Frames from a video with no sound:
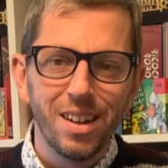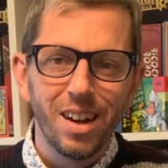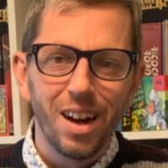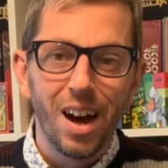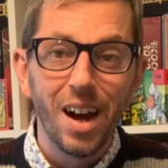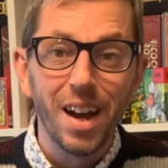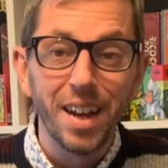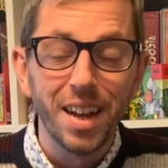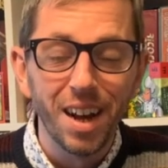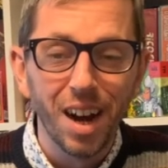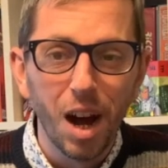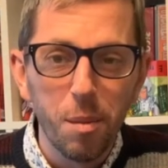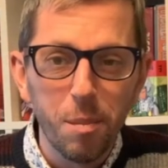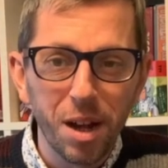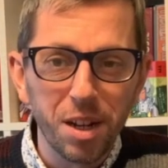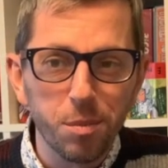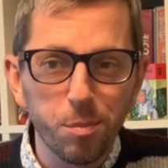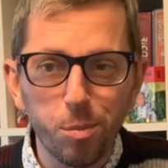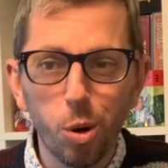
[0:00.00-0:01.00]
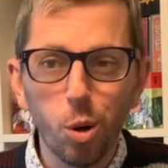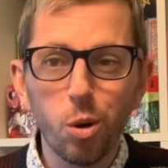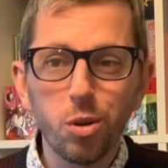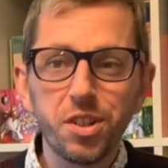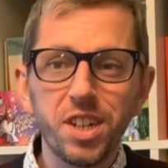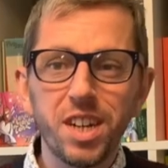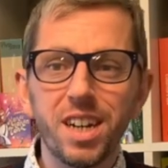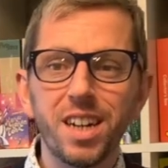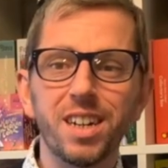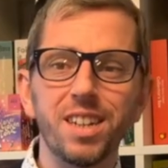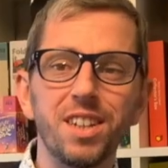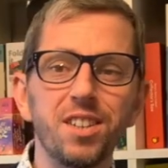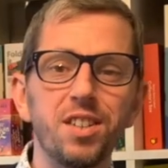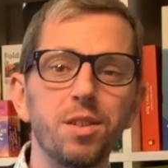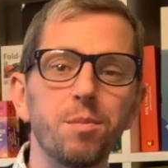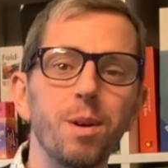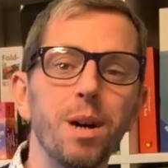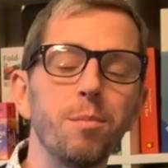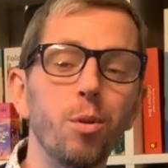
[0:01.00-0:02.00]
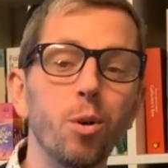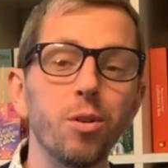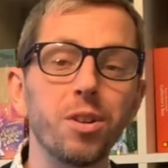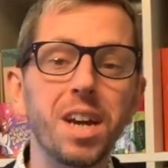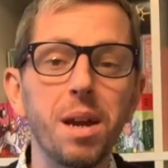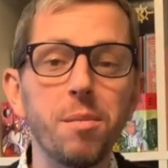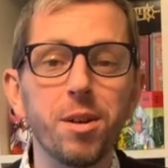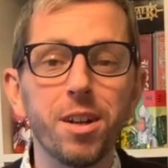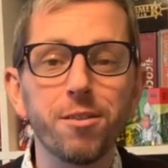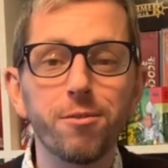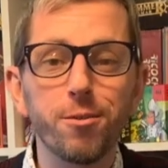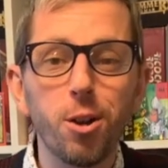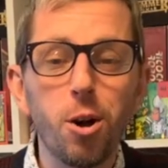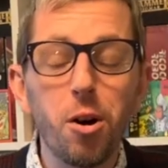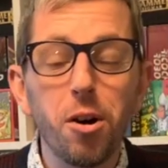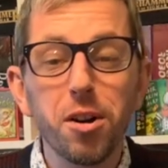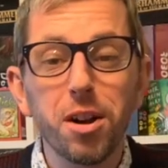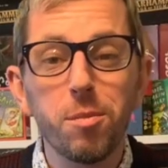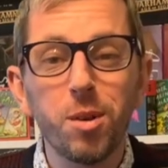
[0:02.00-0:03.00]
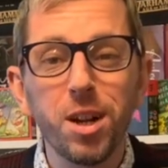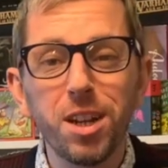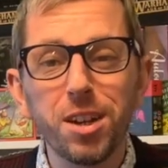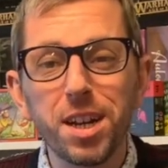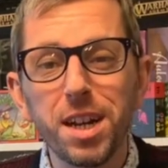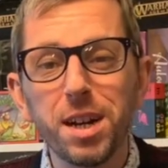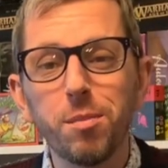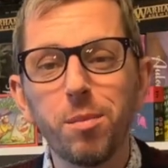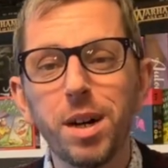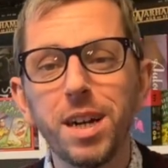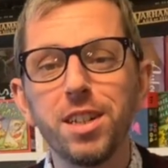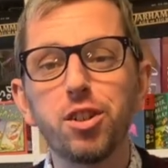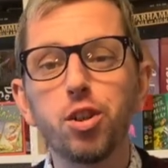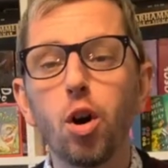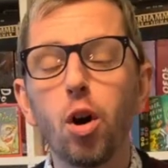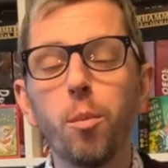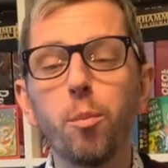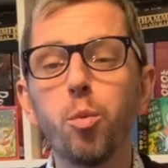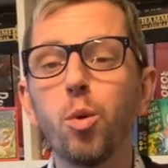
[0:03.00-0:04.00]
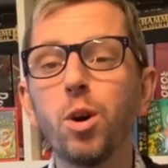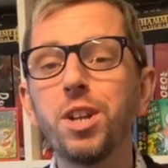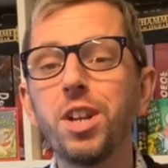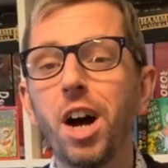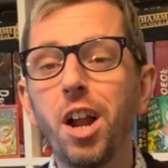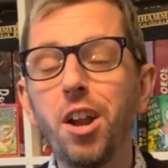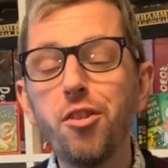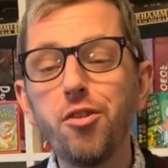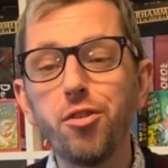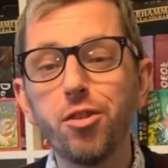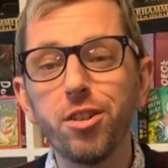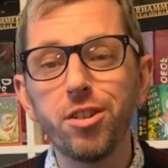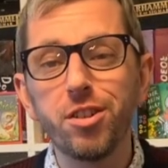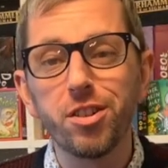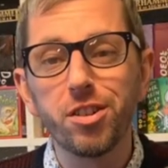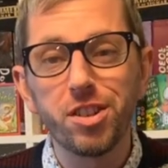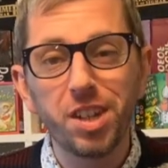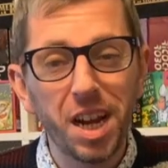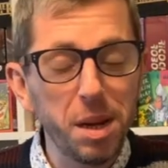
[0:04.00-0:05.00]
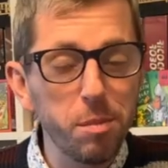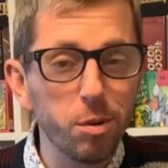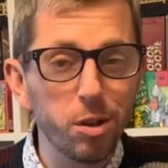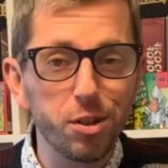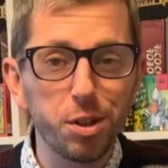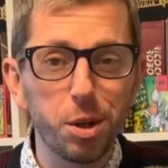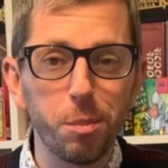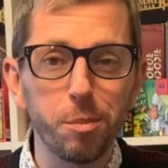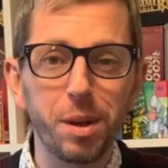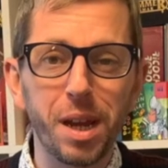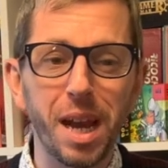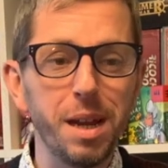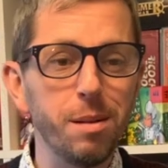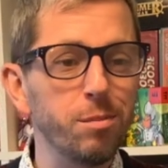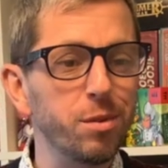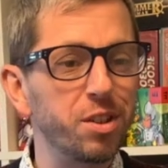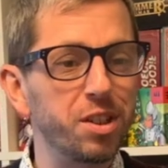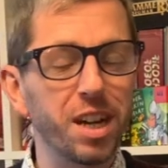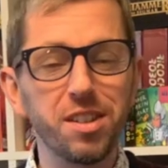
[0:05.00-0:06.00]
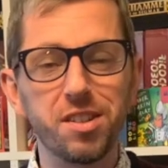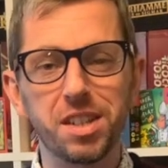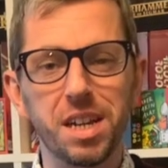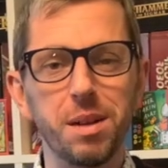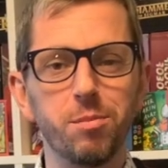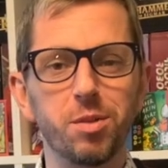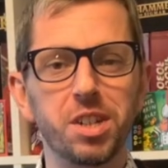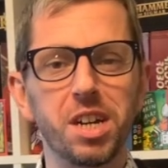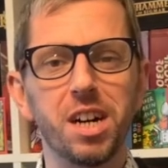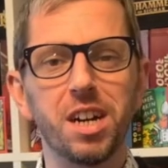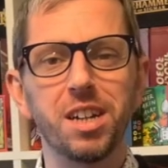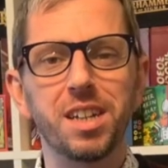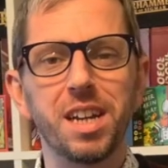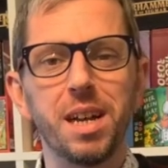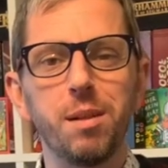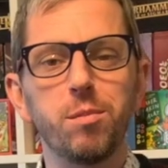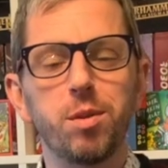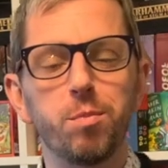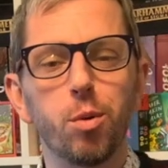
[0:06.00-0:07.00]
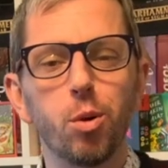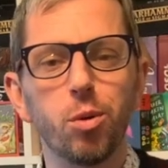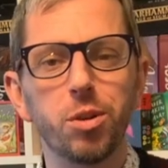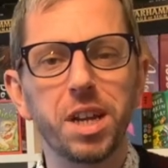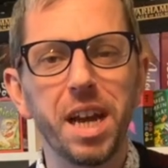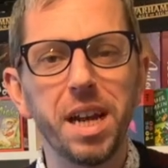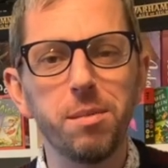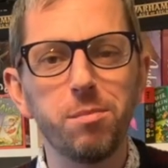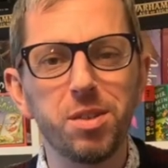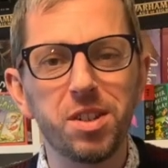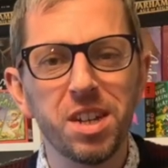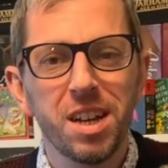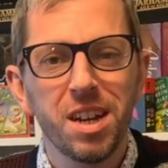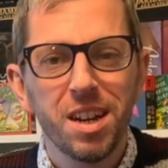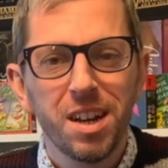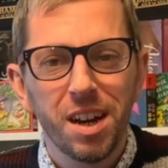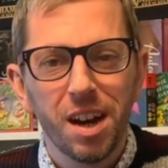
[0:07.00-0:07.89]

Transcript: Hi, I'm Adam Porter and this is my board gaming vlog, and we're looking at my top 100 tabletop games, dice games, card games, board games.